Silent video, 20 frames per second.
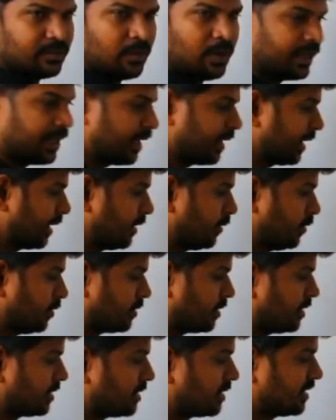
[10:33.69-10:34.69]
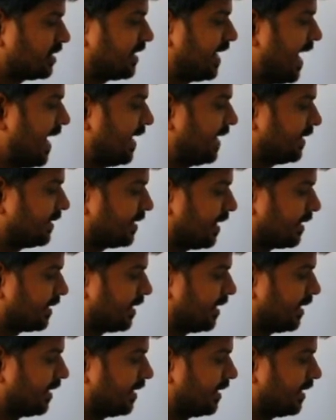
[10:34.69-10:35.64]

what I can use is tan 30